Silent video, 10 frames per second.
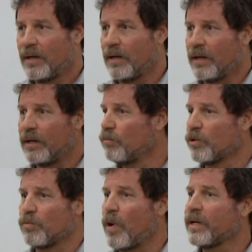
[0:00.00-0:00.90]
and
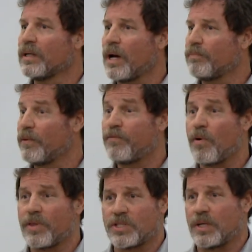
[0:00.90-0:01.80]
we're waking up
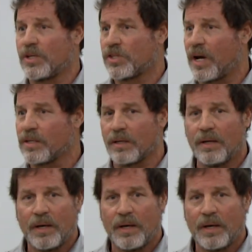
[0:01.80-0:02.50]
before the sun shines.